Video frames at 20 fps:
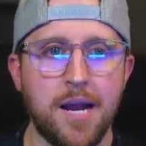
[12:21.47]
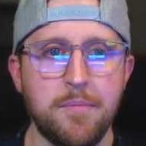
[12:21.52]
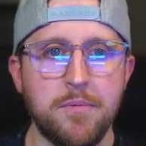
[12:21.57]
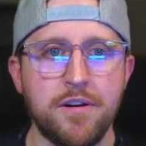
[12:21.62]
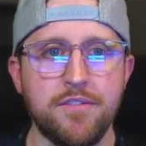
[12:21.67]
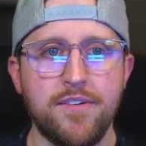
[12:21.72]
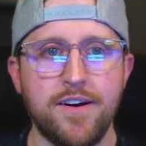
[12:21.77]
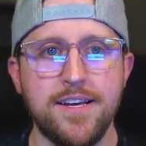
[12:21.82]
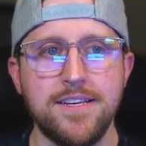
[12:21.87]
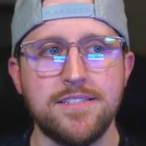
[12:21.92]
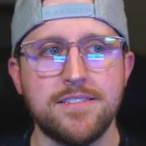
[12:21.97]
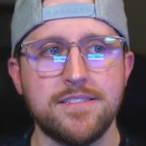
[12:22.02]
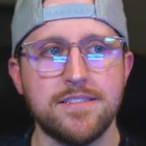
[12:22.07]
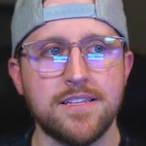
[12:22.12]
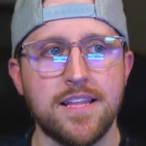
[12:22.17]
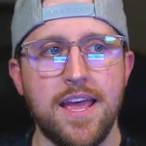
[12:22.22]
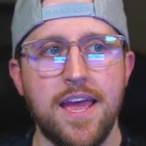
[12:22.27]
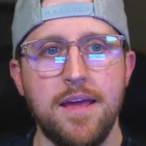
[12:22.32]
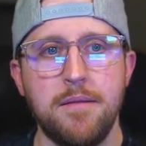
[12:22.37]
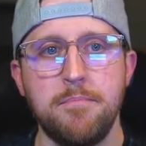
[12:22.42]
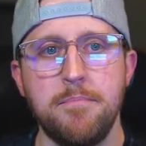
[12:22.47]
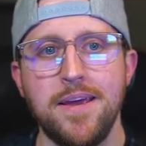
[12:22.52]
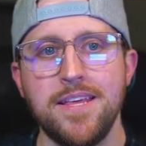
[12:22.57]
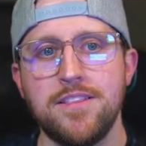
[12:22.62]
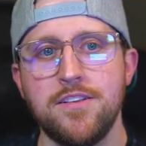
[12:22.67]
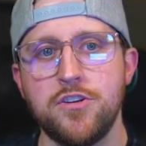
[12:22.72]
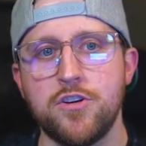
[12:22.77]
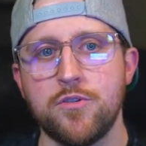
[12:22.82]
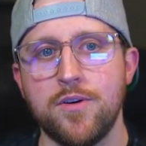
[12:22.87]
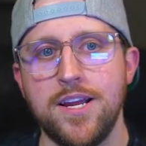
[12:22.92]
device and make
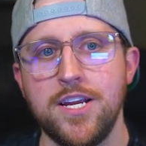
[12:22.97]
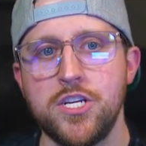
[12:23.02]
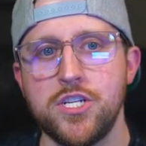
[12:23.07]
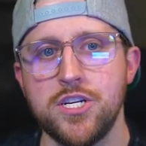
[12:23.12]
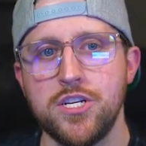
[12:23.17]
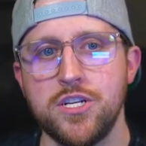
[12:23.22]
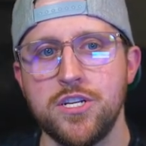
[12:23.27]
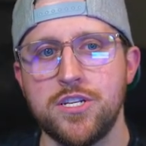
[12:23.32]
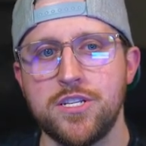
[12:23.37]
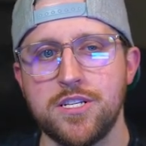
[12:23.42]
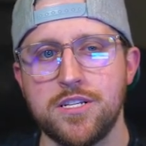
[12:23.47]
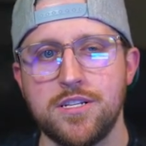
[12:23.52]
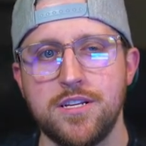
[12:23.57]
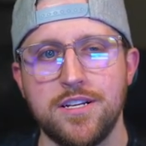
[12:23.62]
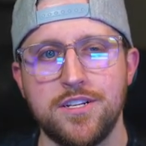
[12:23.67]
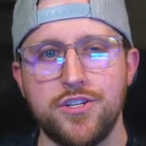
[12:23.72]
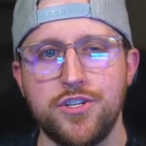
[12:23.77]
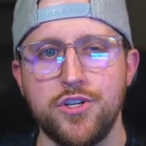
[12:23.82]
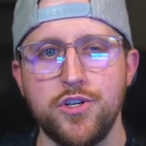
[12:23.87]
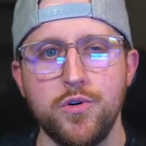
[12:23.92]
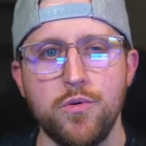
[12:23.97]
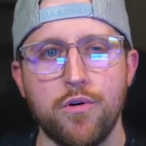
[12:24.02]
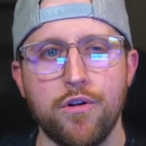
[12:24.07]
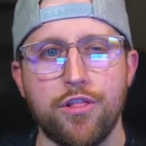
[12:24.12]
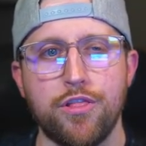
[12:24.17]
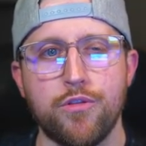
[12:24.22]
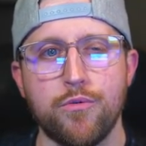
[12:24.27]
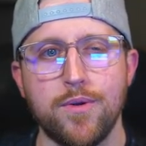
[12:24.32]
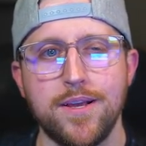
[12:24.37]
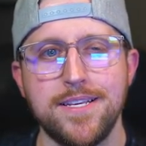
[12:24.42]
the duration to 2 or
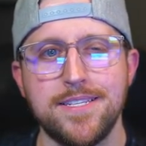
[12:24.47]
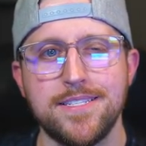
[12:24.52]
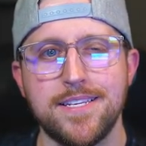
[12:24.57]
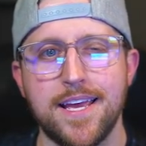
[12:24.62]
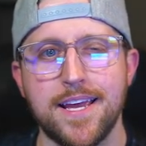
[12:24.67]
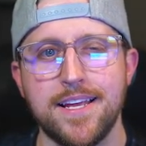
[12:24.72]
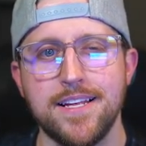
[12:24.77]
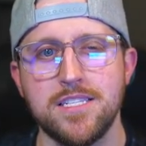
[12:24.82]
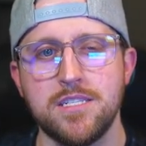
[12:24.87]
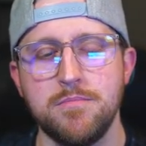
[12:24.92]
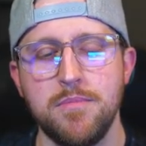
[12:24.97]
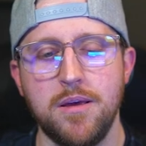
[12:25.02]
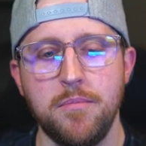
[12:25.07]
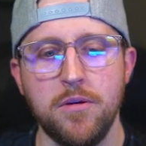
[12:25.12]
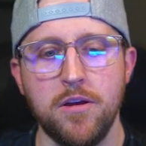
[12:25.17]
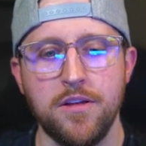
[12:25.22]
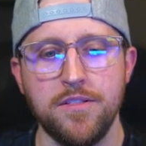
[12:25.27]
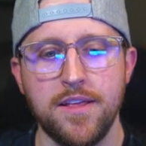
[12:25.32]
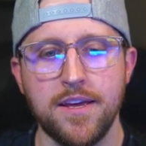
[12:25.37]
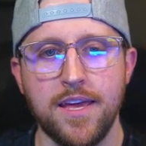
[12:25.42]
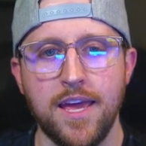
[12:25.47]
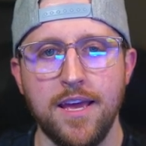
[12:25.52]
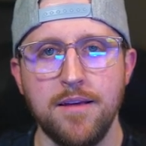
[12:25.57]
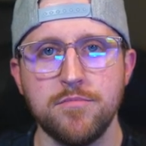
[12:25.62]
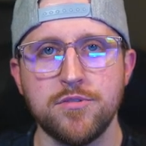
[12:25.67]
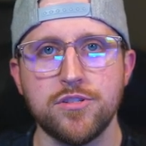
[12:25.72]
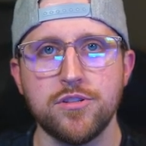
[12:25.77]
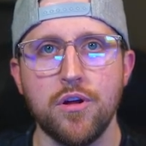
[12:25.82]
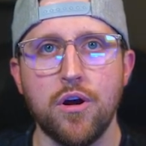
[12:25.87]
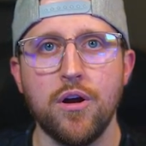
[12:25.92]
3 seconds maybe on that
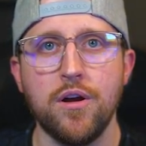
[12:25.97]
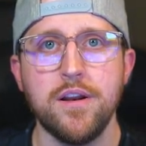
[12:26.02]
game start.